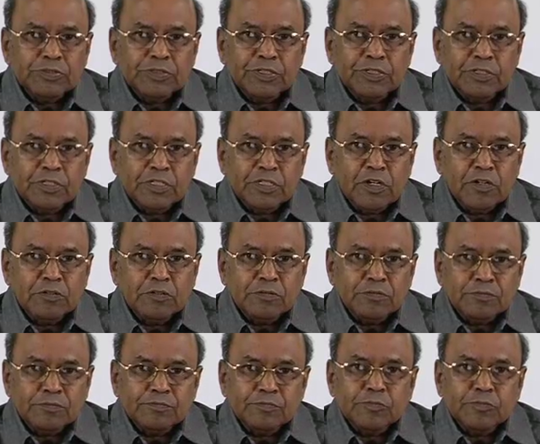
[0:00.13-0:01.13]
So now
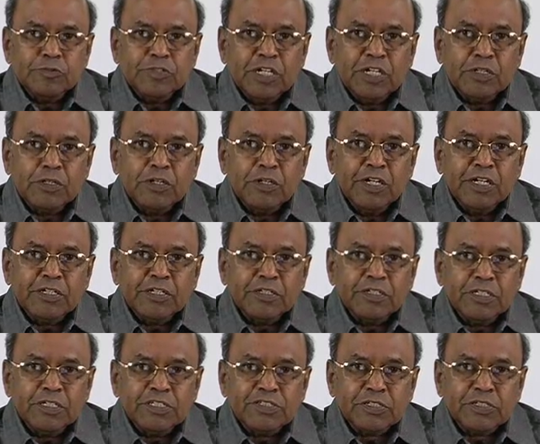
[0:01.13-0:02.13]
we are going
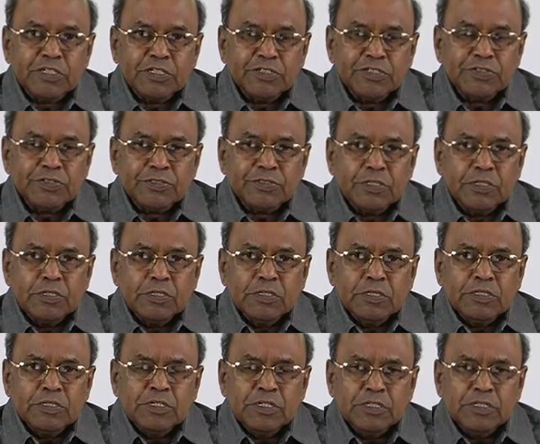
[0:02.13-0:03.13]
to discuss
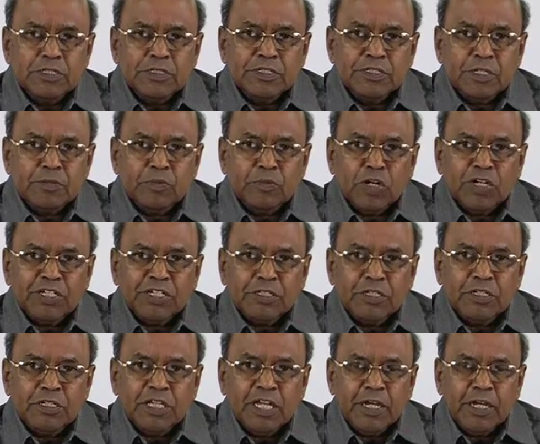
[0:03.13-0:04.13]
in the
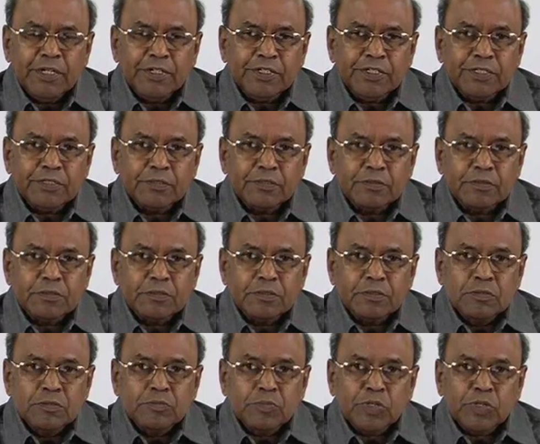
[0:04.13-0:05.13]
module 8
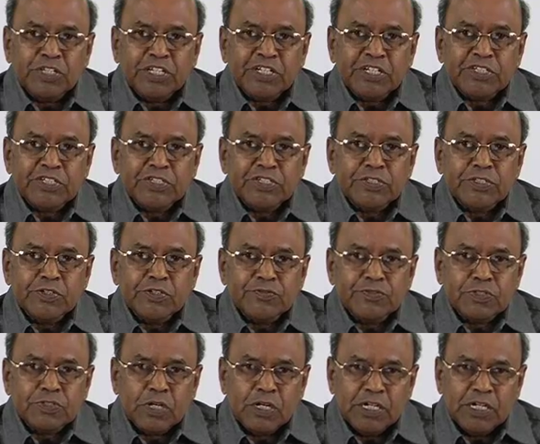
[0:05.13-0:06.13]
projections of
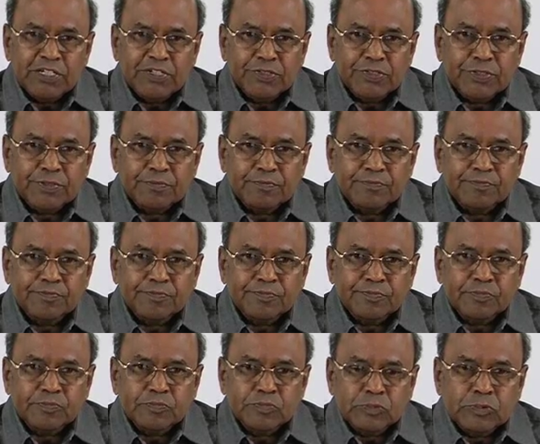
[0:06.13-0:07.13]
solids.
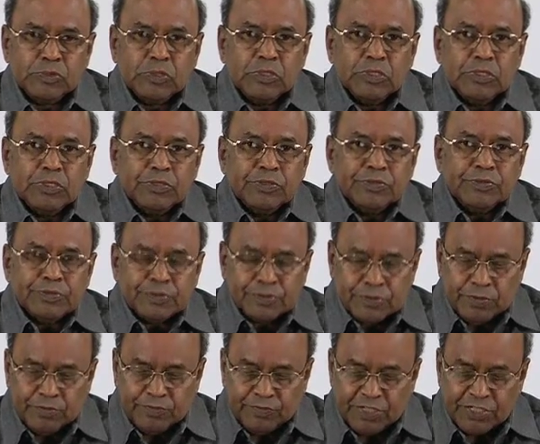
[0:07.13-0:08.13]

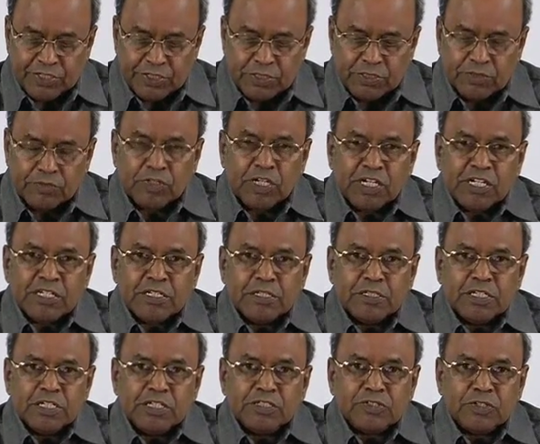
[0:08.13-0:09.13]
So first, what
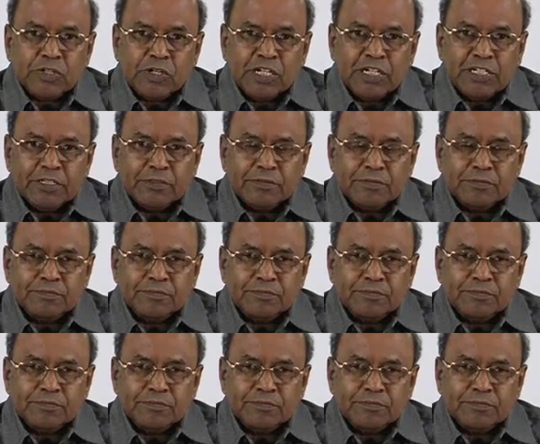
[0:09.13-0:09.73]
is a solid?